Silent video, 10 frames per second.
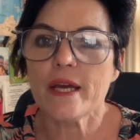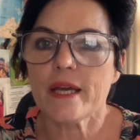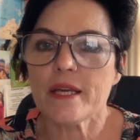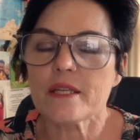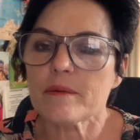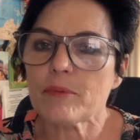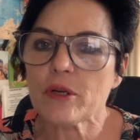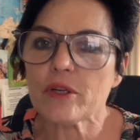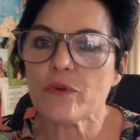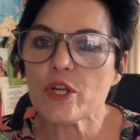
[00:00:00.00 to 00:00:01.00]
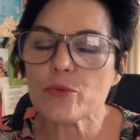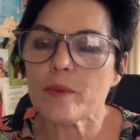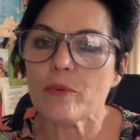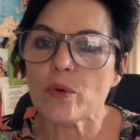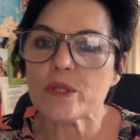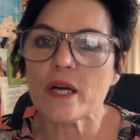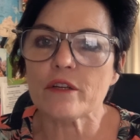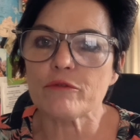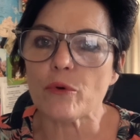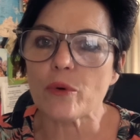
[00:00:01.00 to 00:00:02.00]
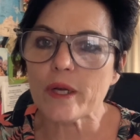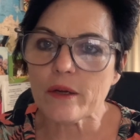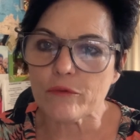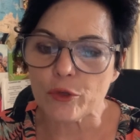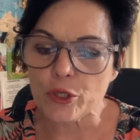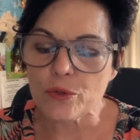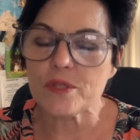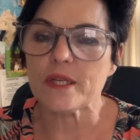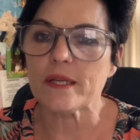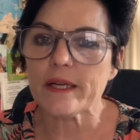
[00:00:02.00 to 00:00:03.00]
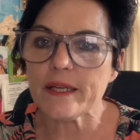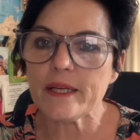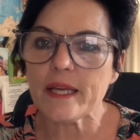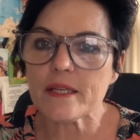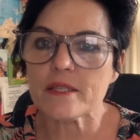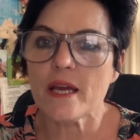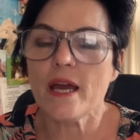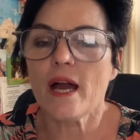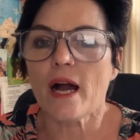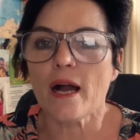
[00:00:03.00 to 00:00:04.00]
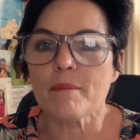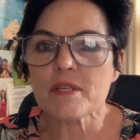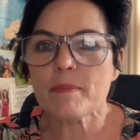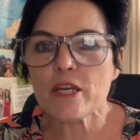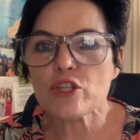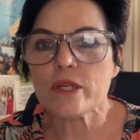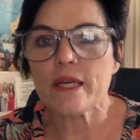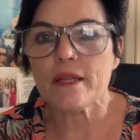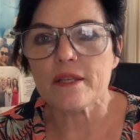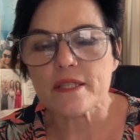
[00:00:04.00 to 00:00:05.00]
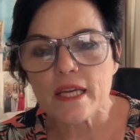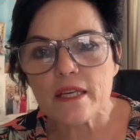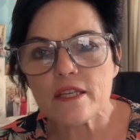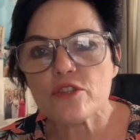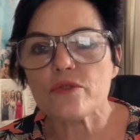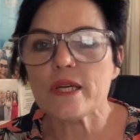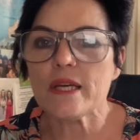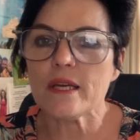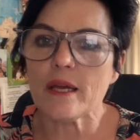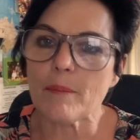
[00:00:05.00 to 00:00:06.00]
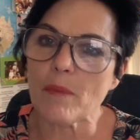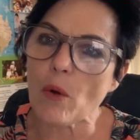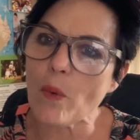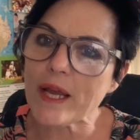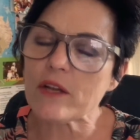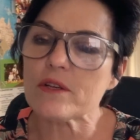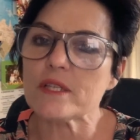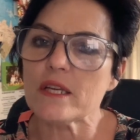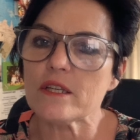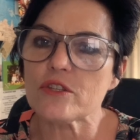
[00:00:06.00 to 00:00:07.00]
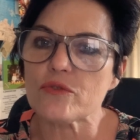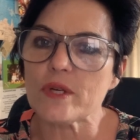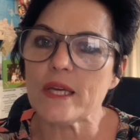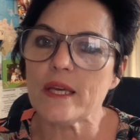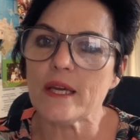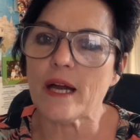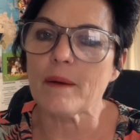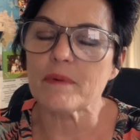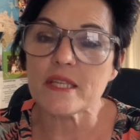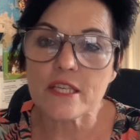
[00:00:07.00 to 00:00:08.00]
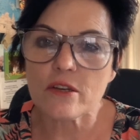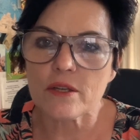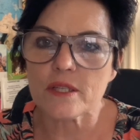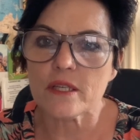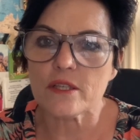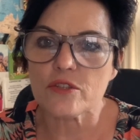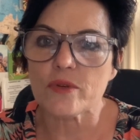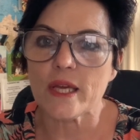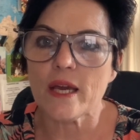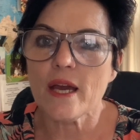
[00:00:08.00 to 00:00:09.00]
It is a product range we brought out for use in clinics, especially in the skin industry, weight loss industry, detox industry.